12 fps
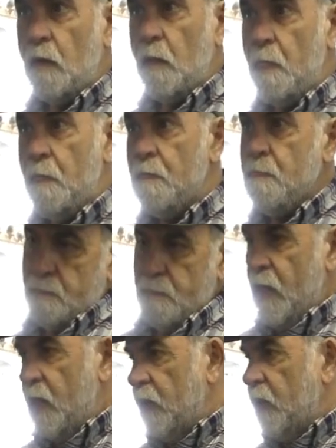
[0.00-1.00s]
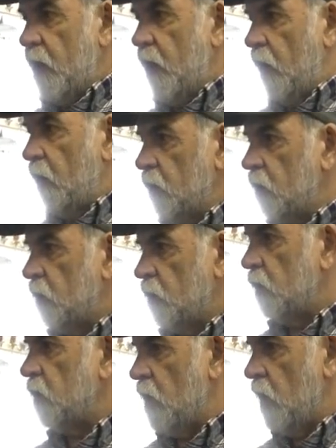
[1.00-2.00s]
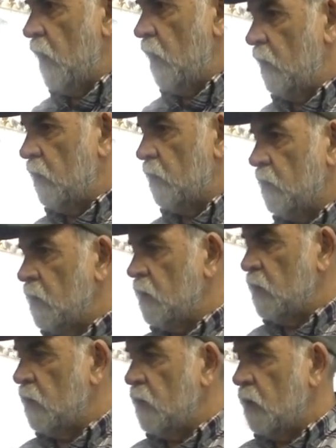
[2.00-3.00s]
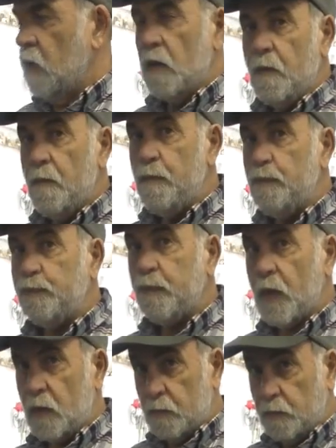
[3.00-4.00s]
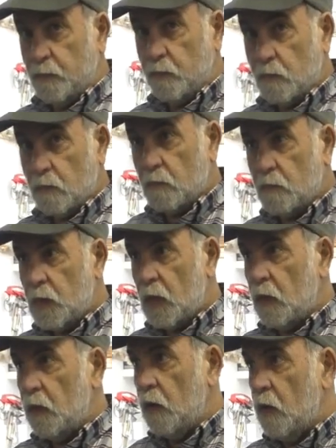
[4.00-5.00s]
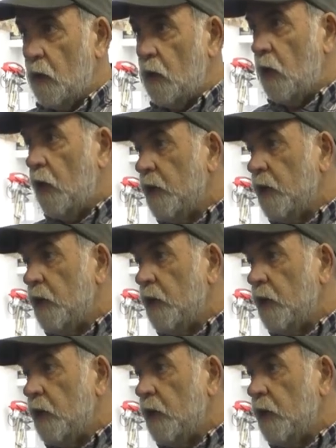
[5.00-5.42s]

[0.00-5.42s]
over there, which also had a rudder. The rudder was detrimental to reverse, basically.